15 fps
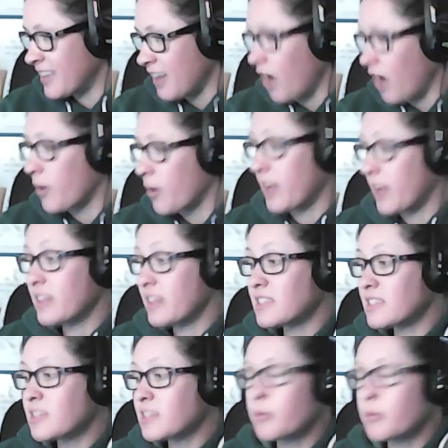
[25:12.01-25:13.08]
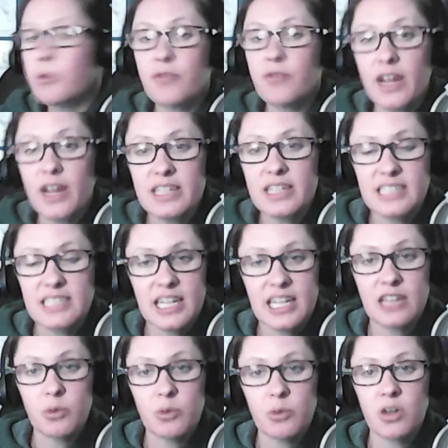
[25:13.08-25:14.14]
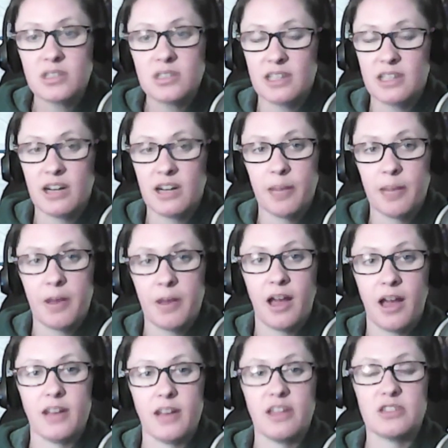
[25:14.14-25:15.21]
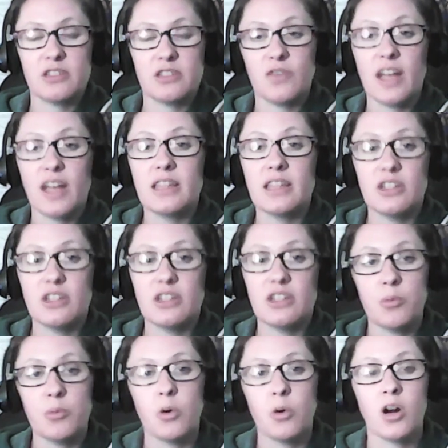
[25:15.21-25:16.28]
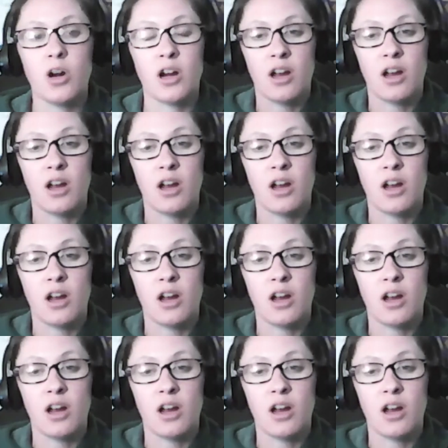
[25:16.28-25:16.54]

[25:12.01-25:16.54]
oh, and this December we're finally taking the walls down at Epcot. There's finally no more